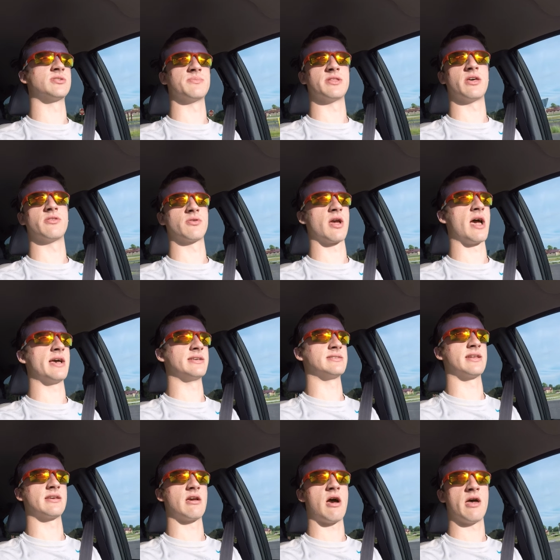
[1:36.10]
Some of the other guys
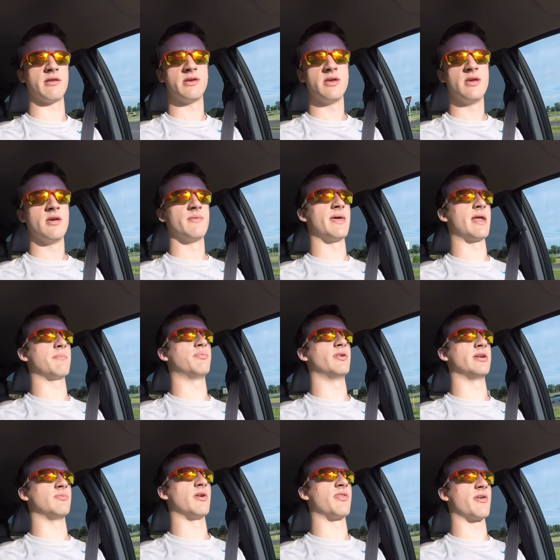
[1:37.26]
that I got that I
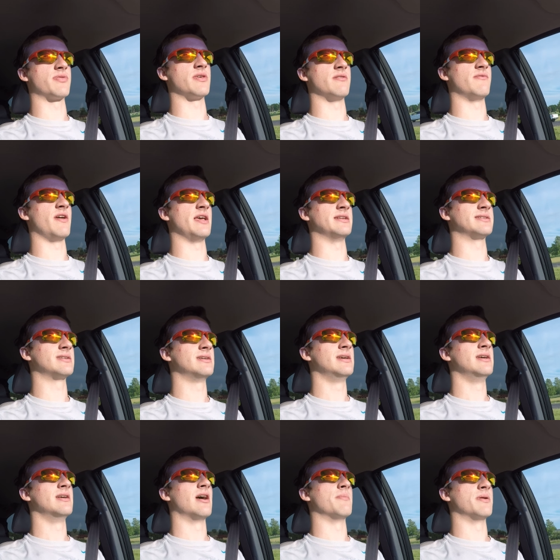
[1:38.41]
played with at the event.
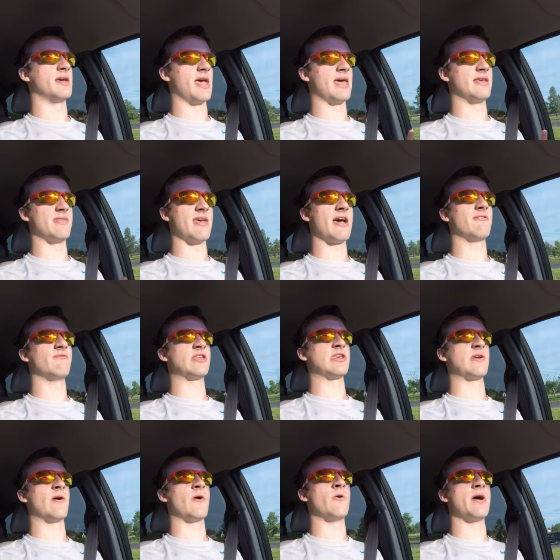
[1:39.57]
I'm going to edit that
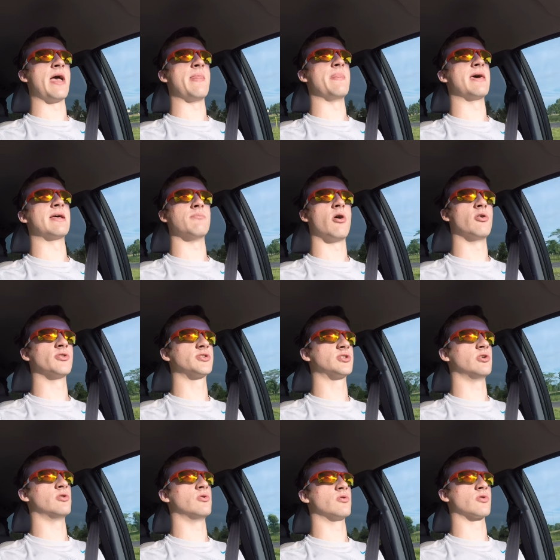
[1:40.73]
video, and then I'm
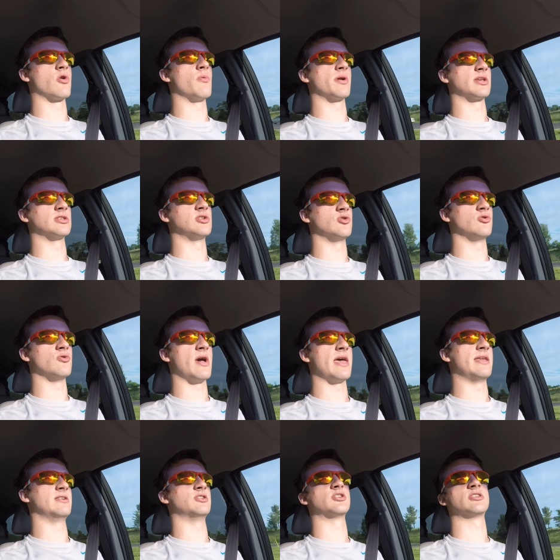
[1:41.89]
also going to
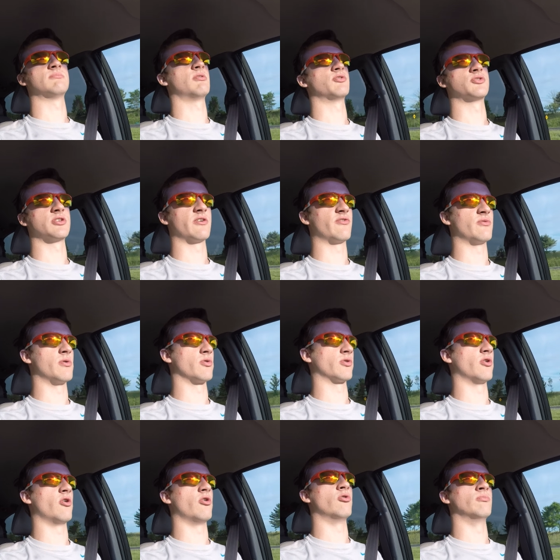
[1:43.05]
edit just some other stuff from Broken
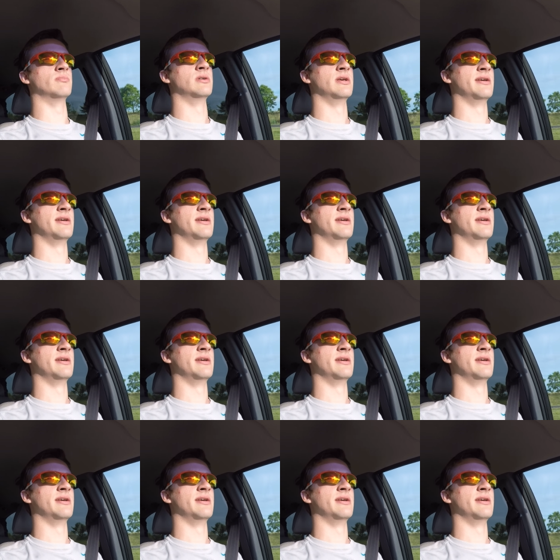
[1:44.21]
Home